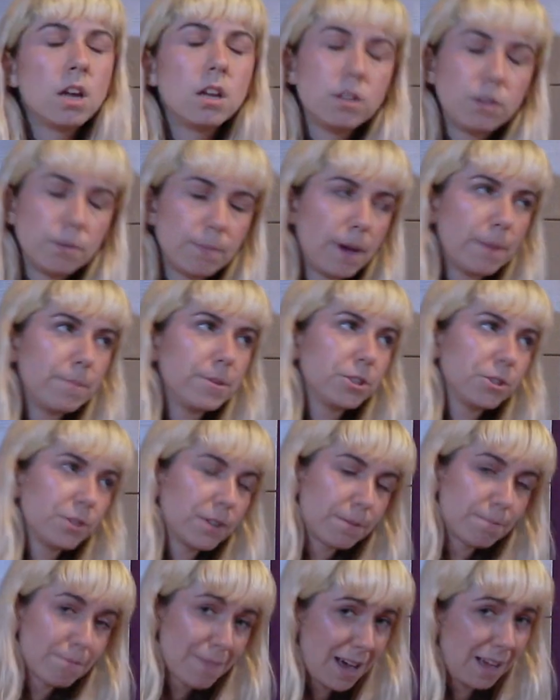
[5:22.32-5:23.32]
You may be
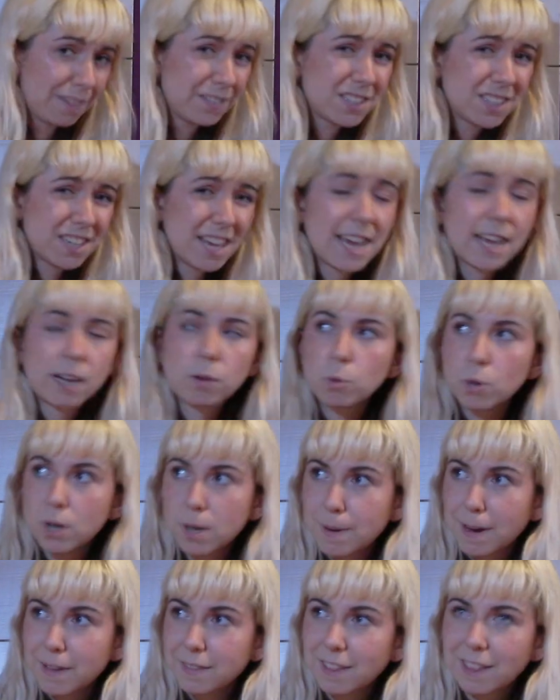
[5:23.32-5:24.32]
doing math, saying, what
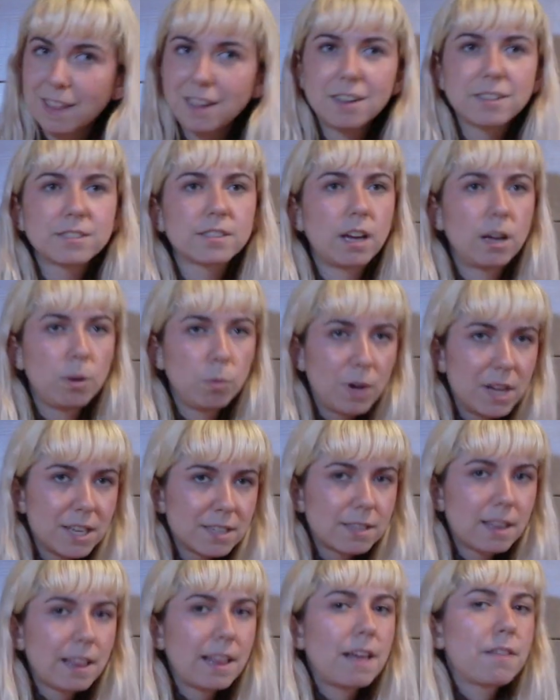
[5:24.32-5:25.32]
about the last guy? Where's
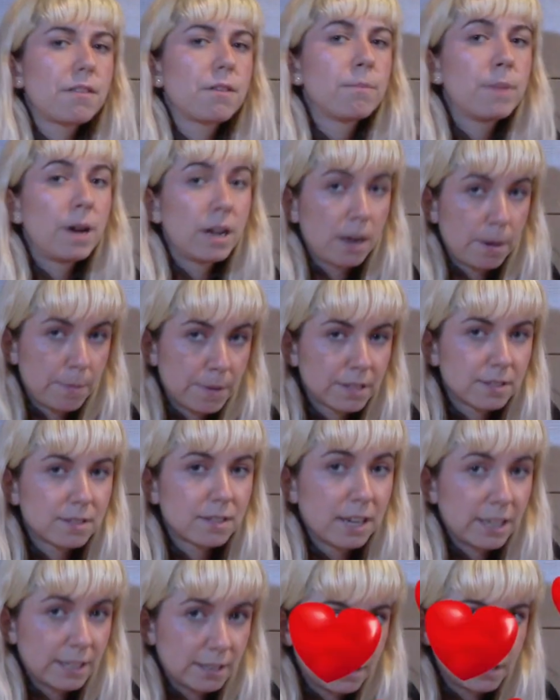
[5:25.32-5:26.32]
the Leatherman? I'm
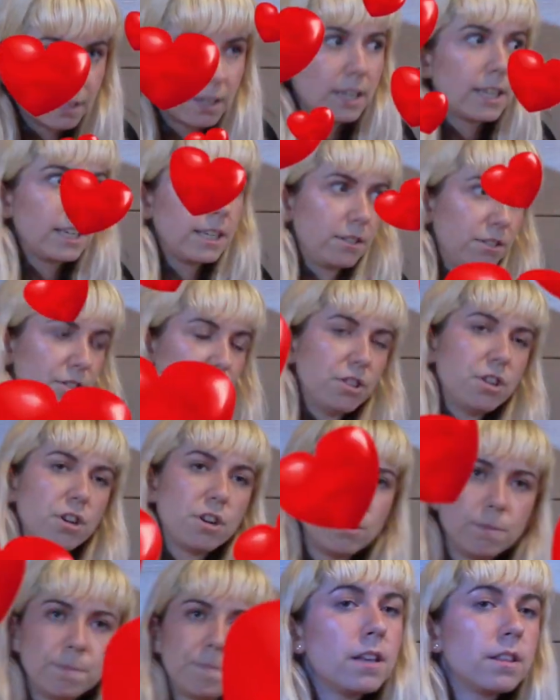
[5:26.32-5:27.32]
excited, I need to
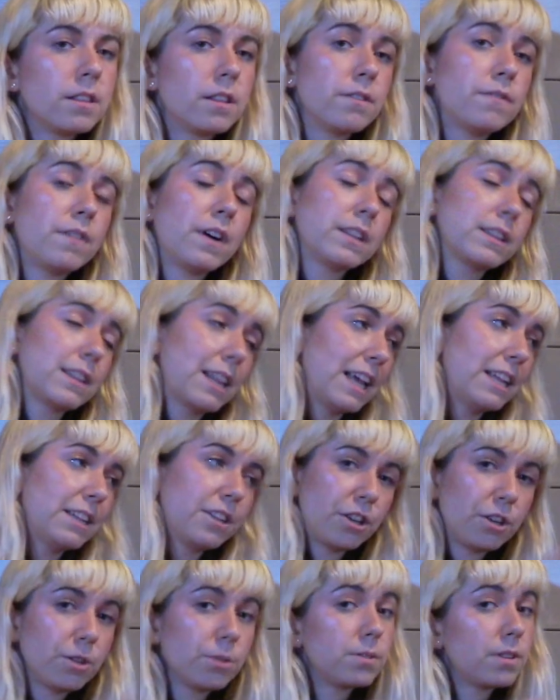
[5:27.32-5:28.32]
know. They find Glenn
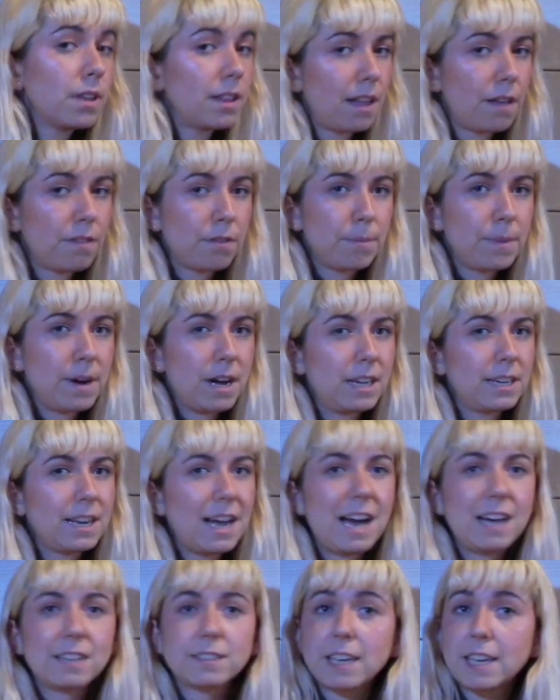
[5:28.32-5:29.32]
Hughes the Leatherman
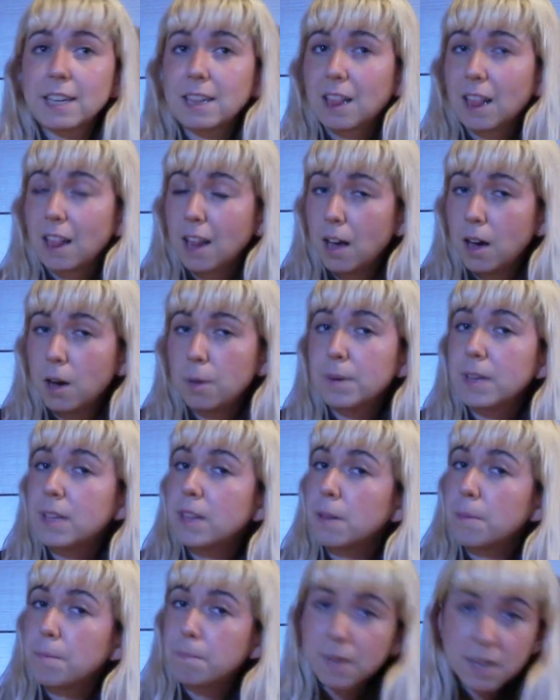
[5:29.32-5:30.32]
at a club in
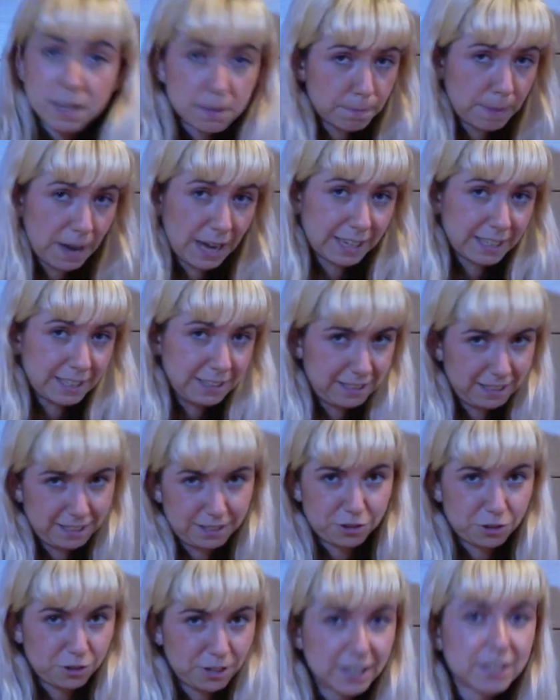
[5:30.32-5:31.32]
the meatpacking
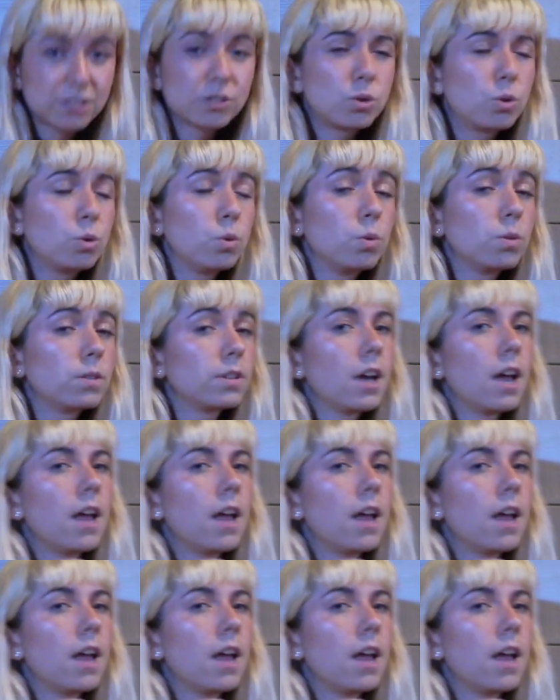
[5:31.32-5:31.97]
district called